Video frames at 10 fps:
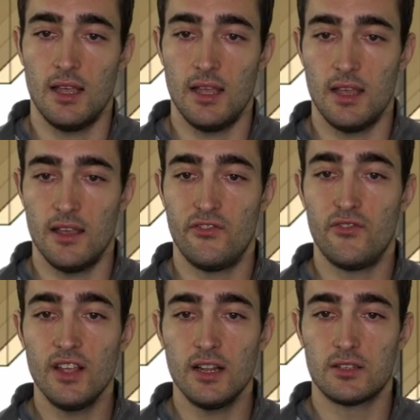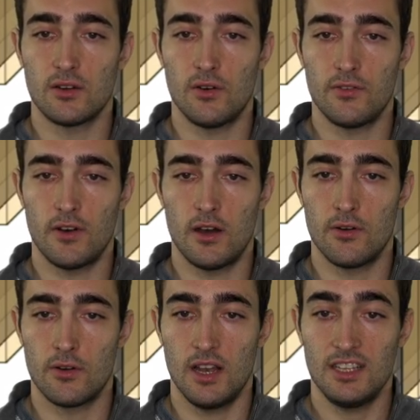field of
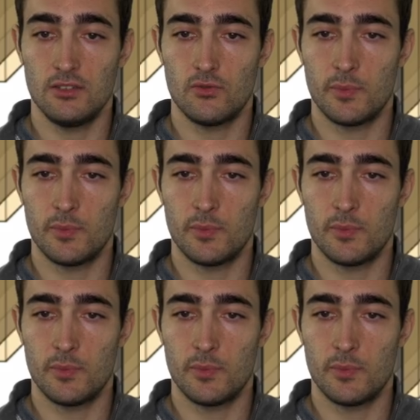our latent